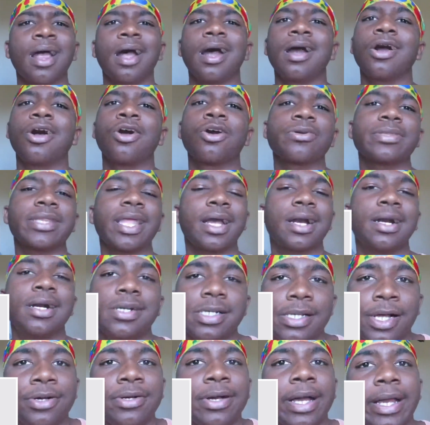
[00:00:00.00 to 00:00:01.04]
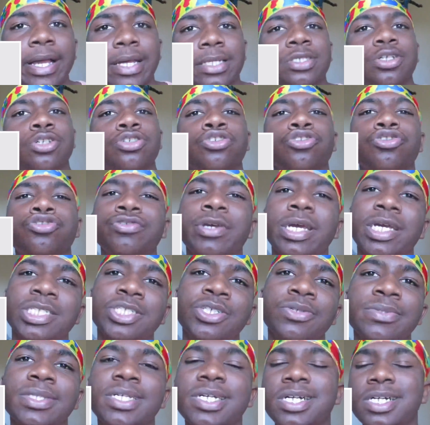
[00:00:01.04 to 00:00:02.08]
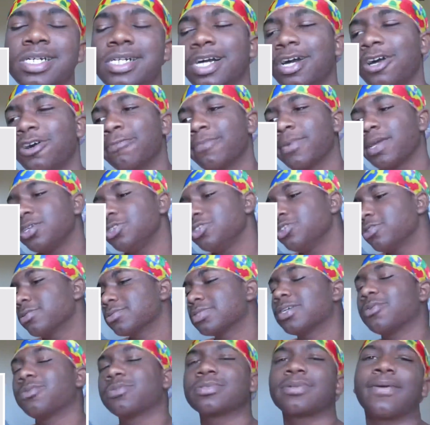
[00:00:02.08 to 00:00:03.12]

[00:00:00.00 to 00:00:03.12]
Along with that cologne, like I told you, tracksuit with the cologne, man, you know what I'm saying?